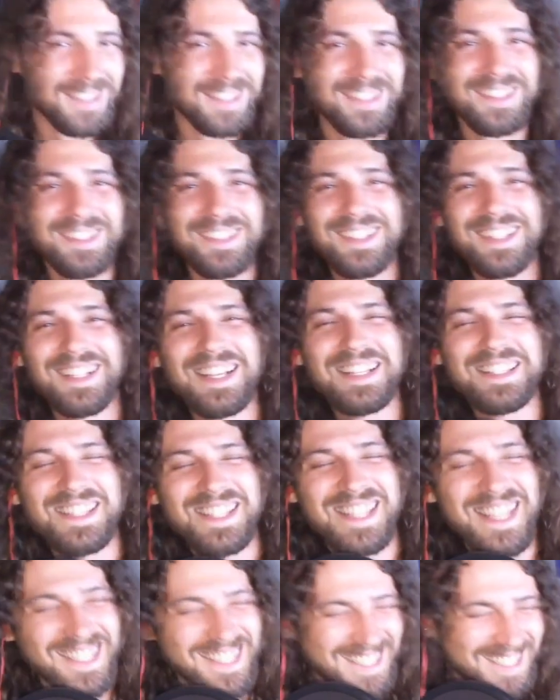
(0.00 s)
that's
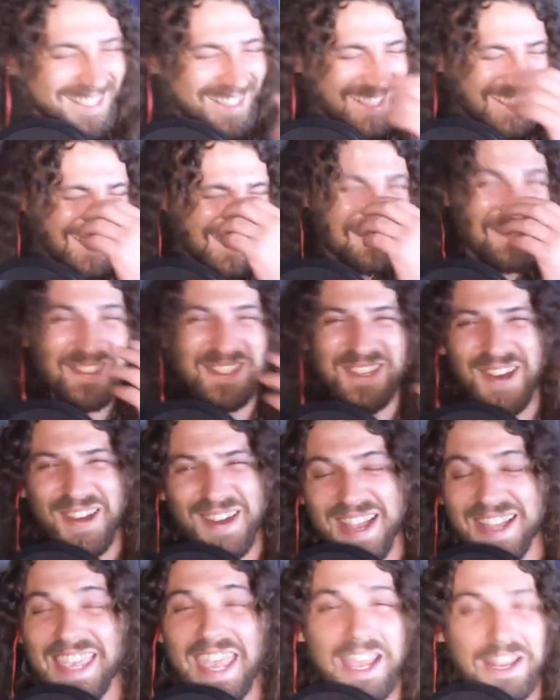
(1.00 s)
exactly. I'm
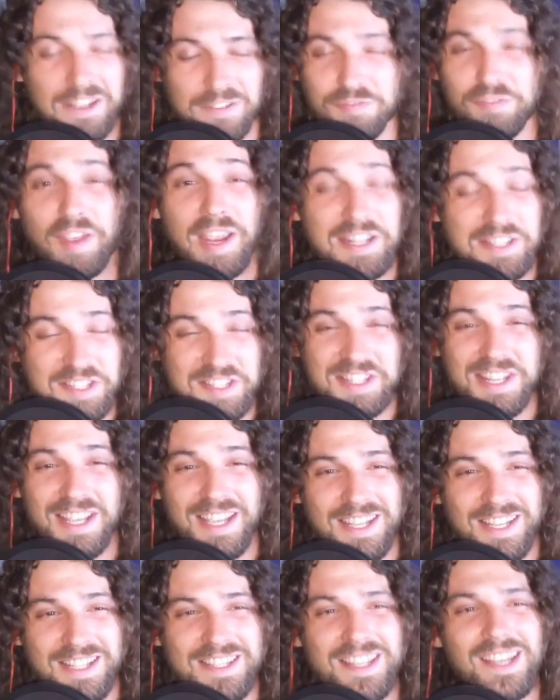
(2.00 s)
sorry, I can't fake
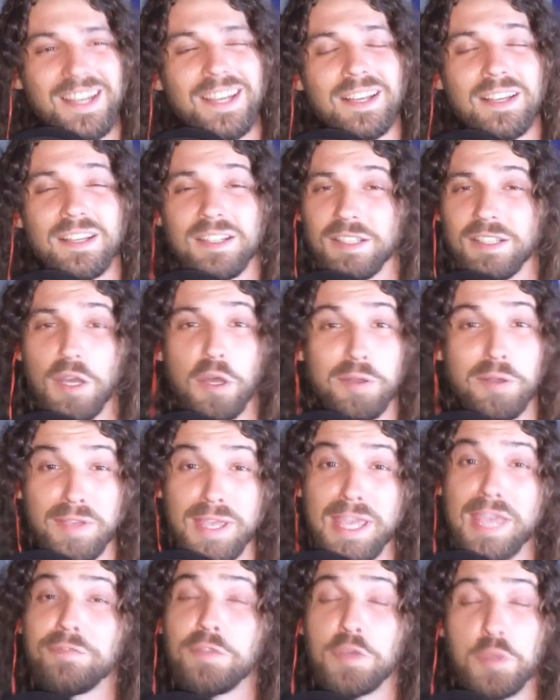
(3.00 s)
sneeze. Yo,
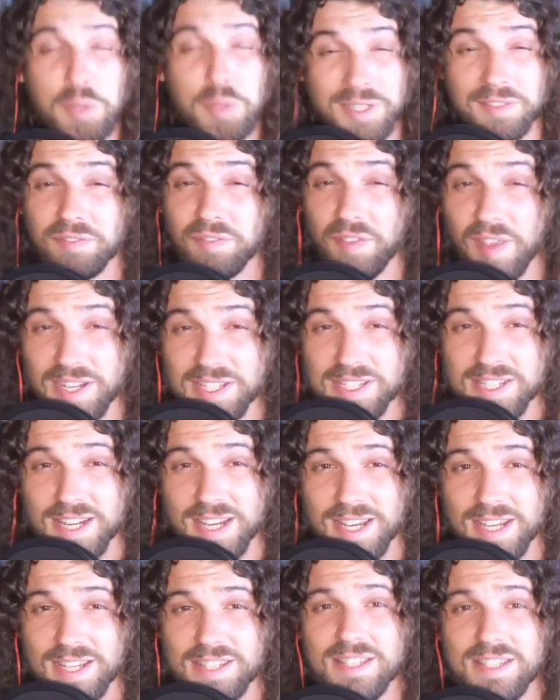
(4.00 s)
if you can fake
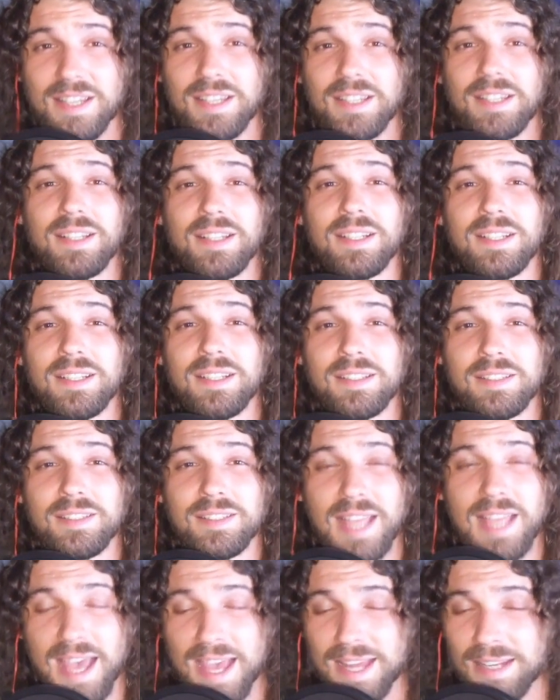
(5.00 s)
sneeze,
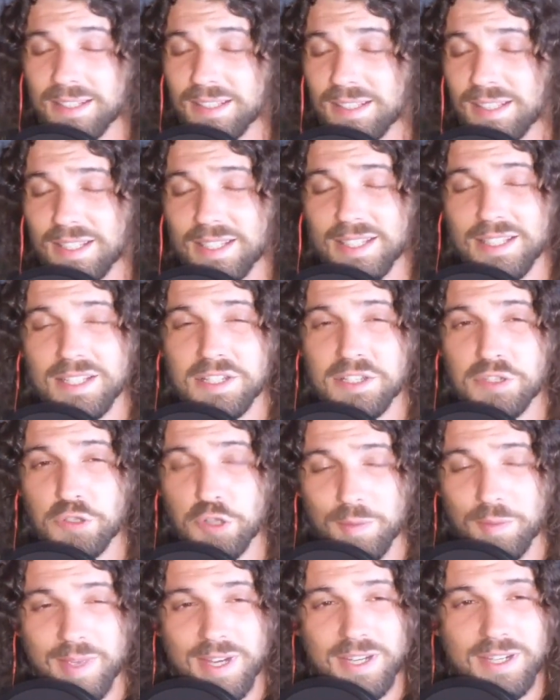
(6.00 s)
that is
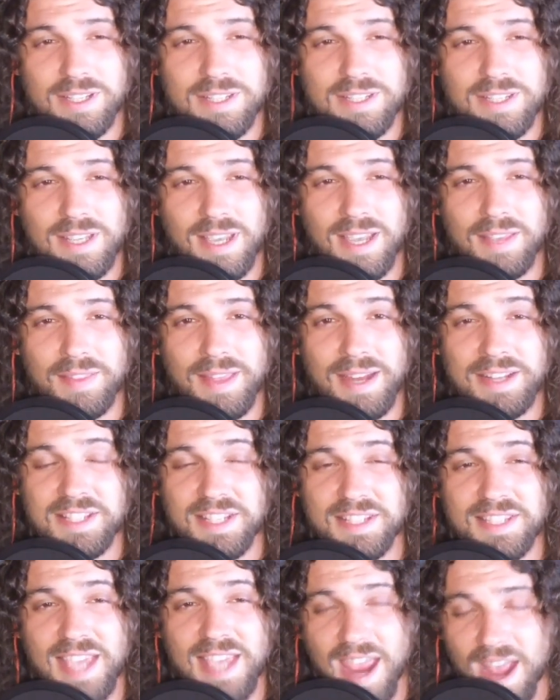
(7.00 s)
tremendous, and that is a
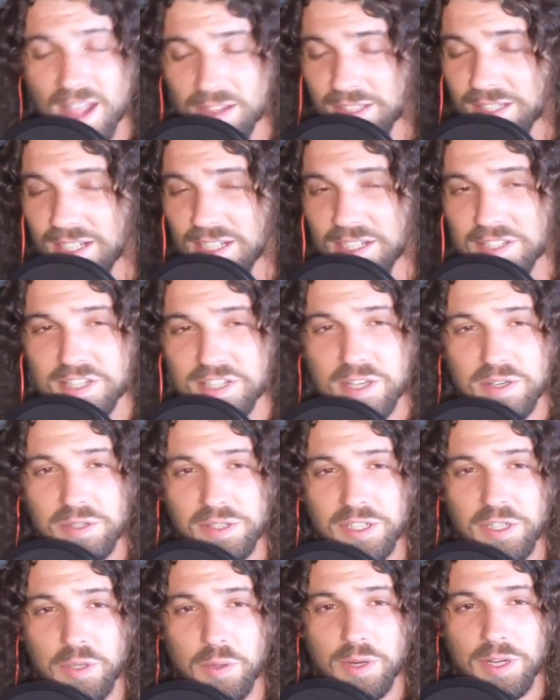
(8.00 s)
talent in its own,
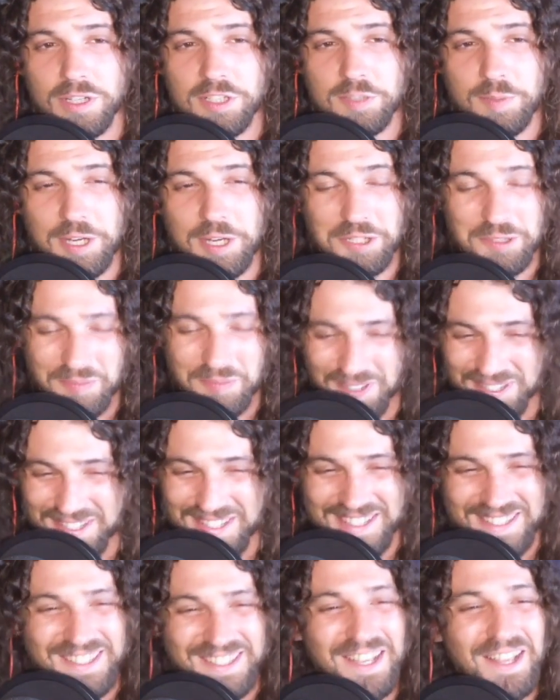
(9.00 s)
and you are a special
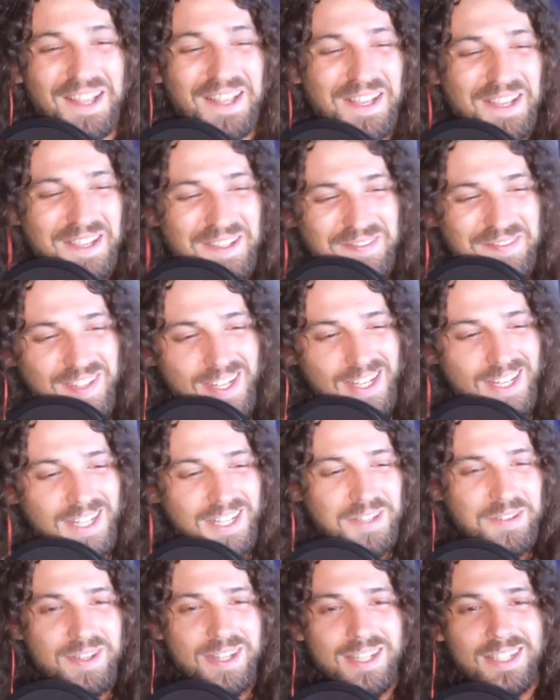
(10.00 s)
person. But
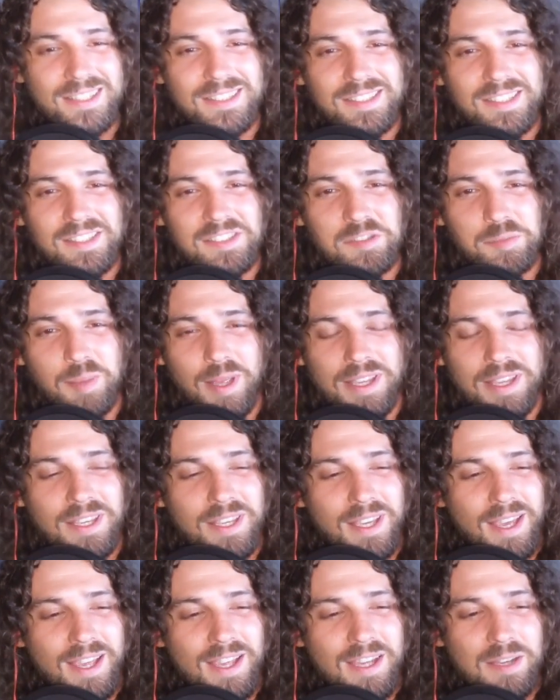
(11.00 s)
anyways,
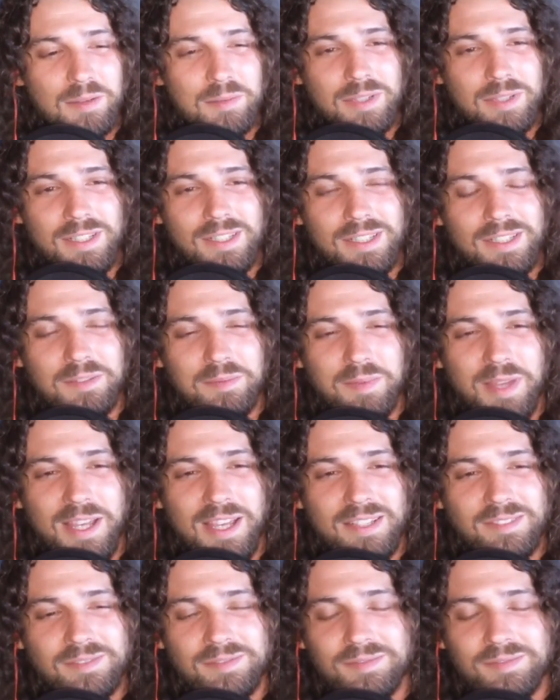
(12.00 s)
Spanky Ham, oh man.